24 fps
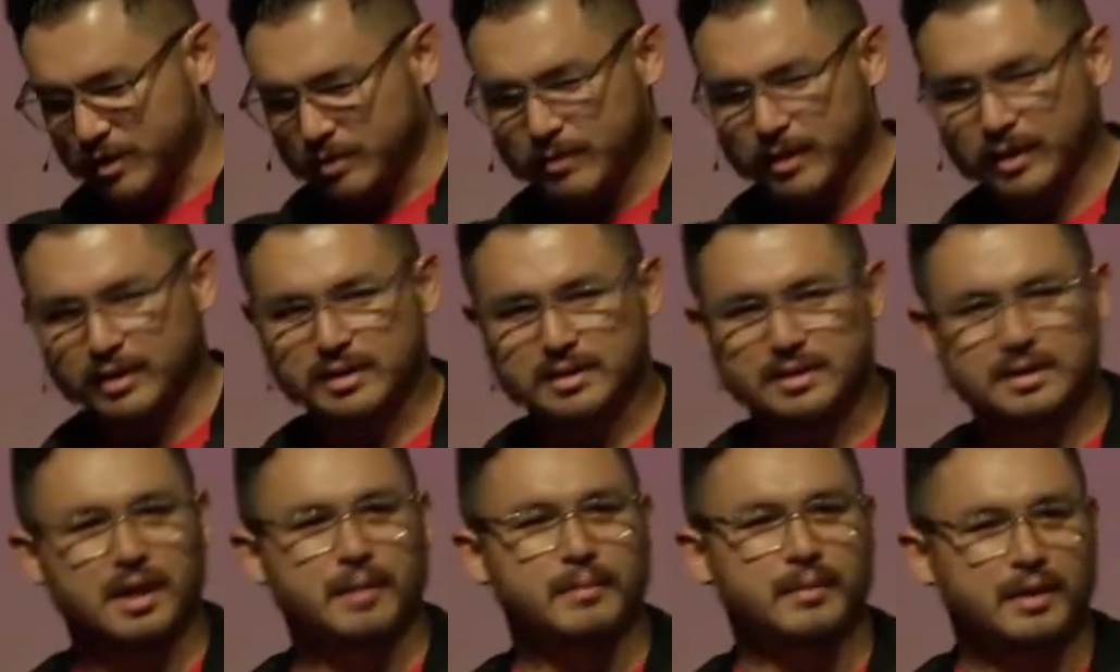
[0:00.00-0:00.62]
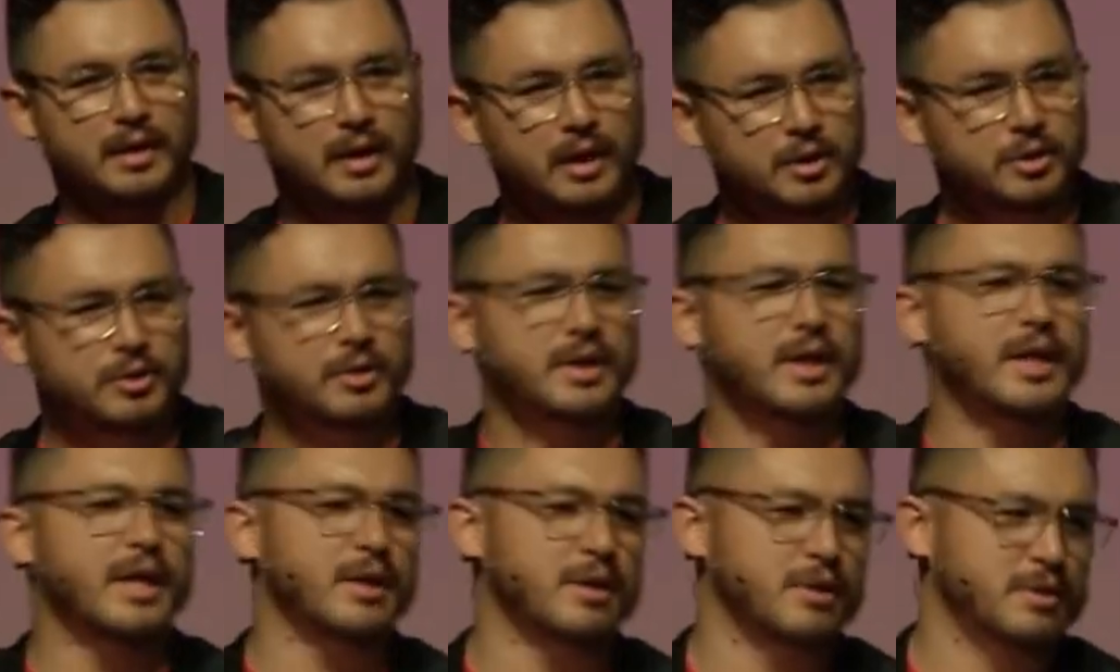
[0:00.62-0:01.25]
he made the statement,
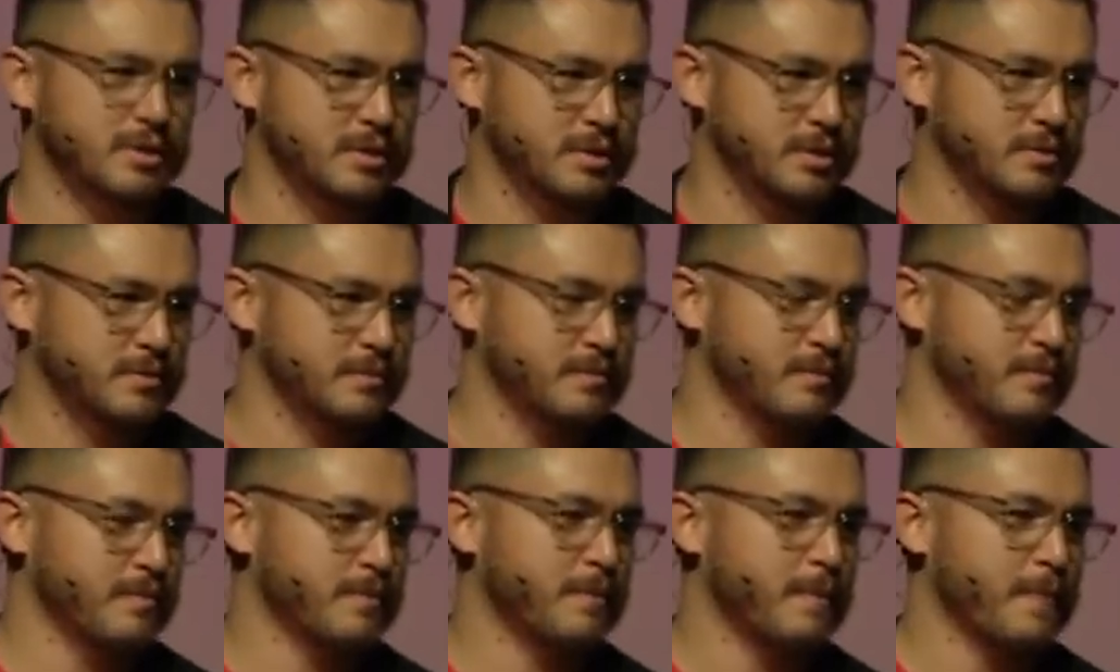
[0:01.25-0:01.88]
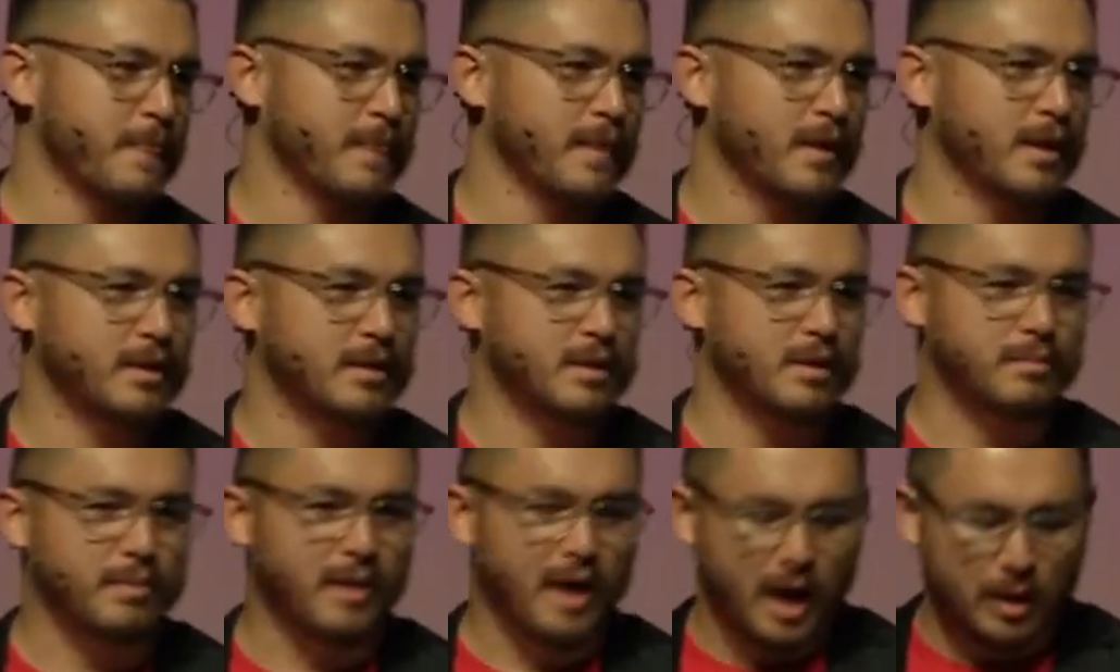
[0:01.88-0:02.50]
100 years,
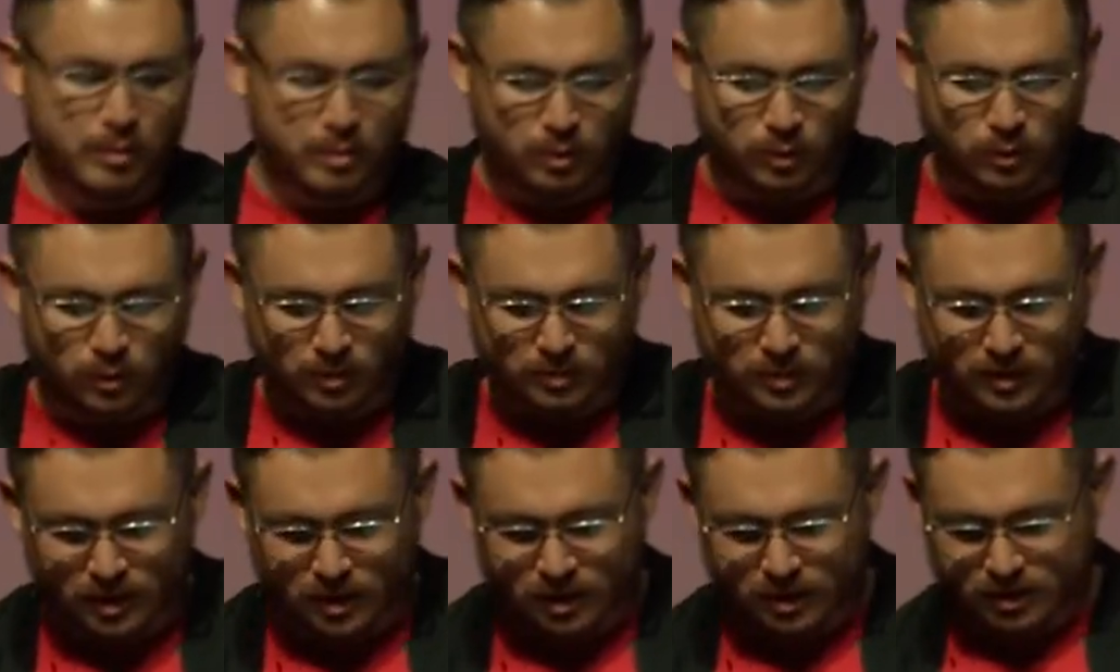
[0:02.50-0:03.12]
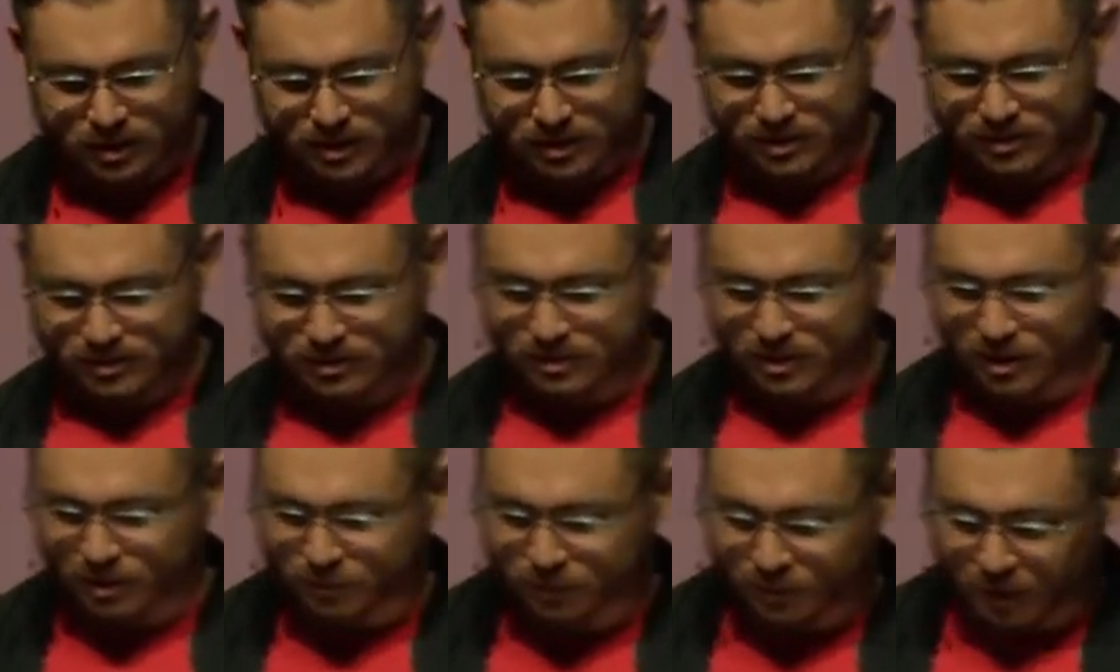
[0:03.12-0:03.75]
the Bible will be
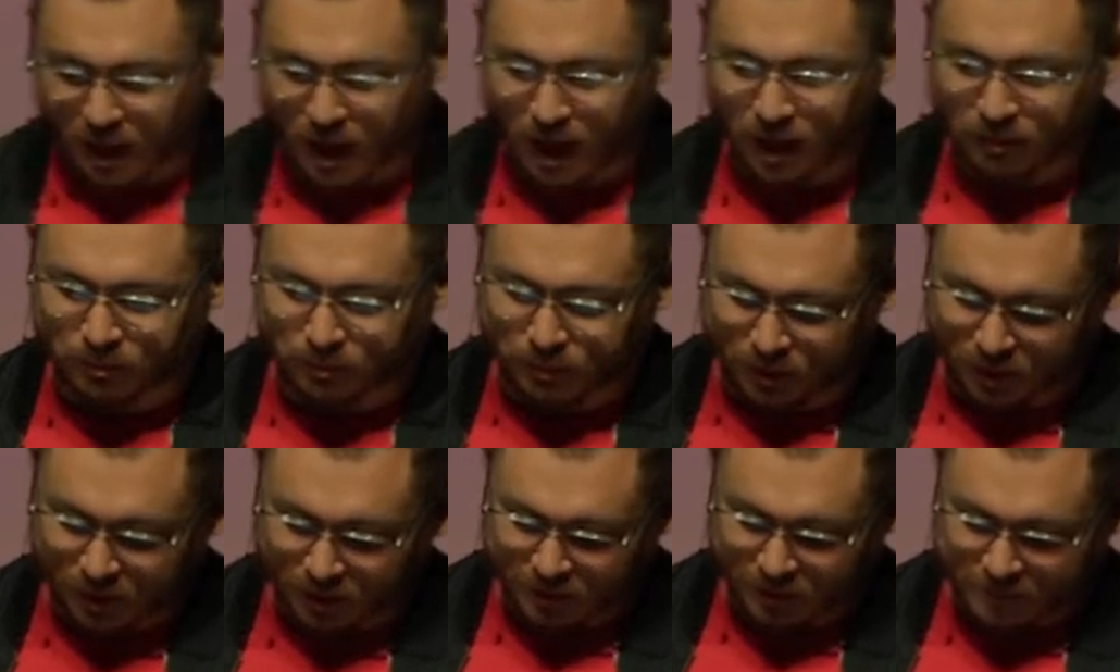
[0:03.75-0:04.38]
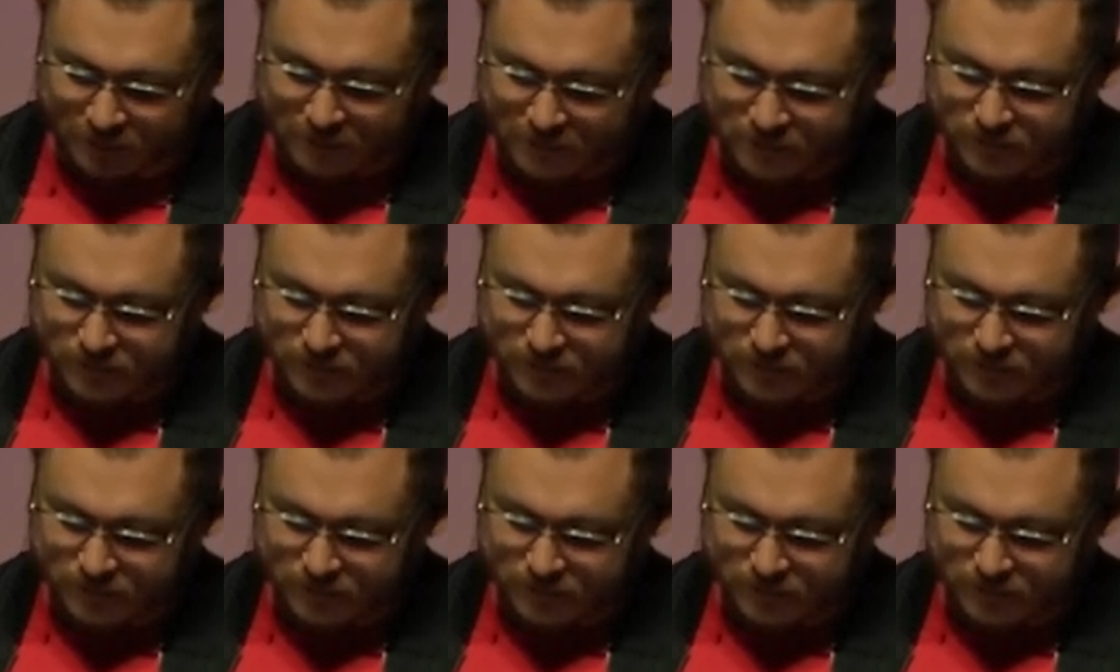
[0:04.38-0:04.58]
a forgotten book.